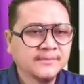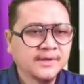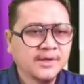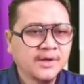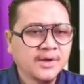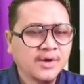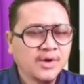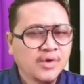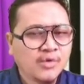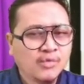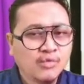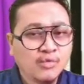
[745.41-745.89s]

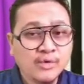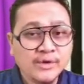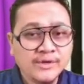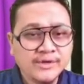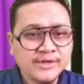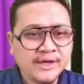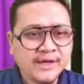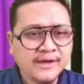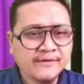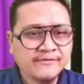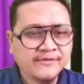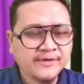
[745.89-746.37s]
which
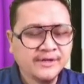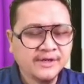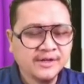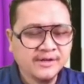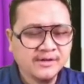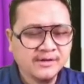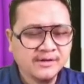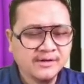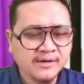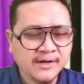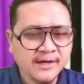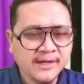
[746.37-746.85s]
have the
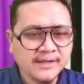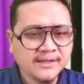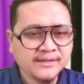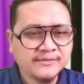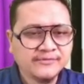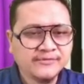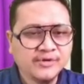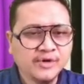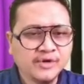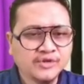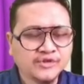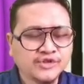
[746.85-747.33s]
greater
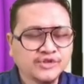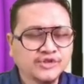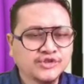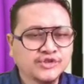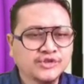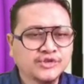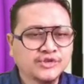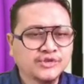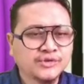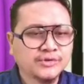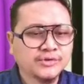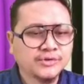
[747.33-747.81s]

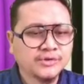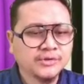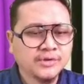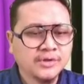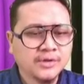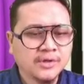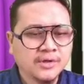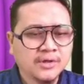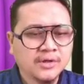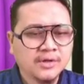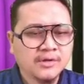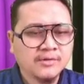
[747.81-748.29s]
force
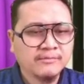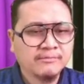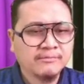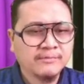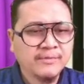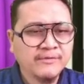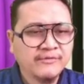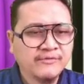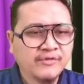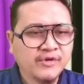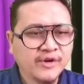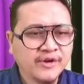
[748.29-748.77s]

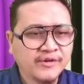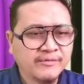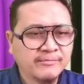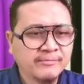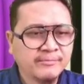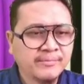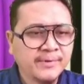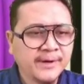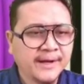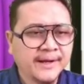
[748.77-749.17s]
before it breaks.